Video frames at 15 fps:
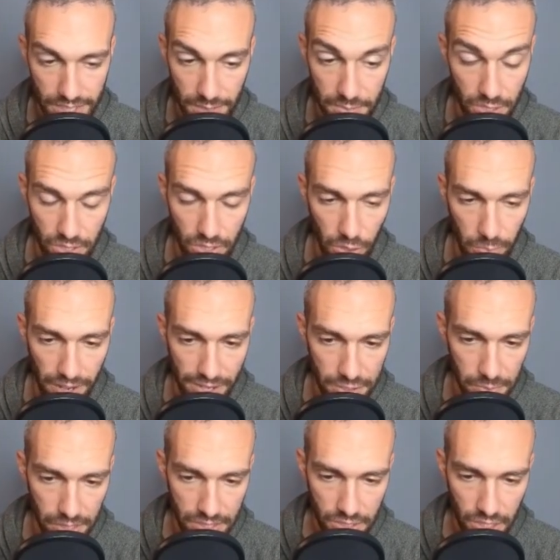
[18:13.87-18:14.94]
absolutely no matchup
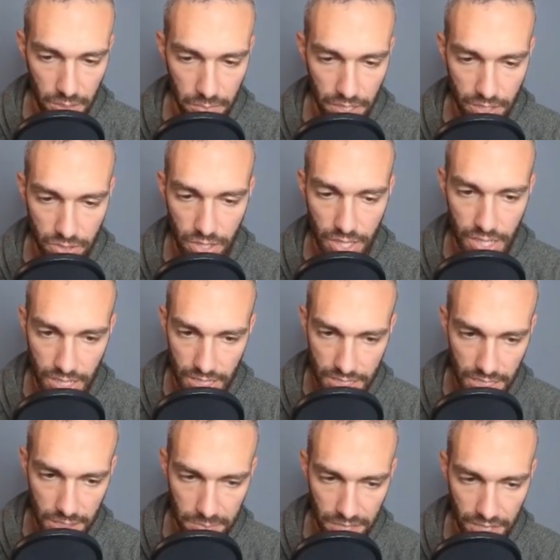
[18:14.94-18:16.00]
against Carbink. So they need to
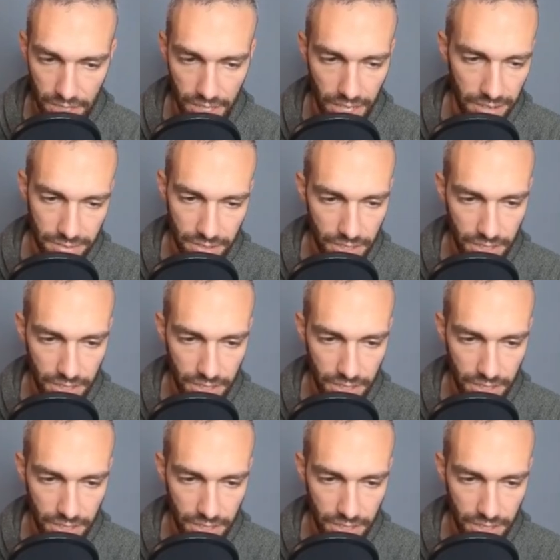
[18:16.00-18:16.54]
keep that alive.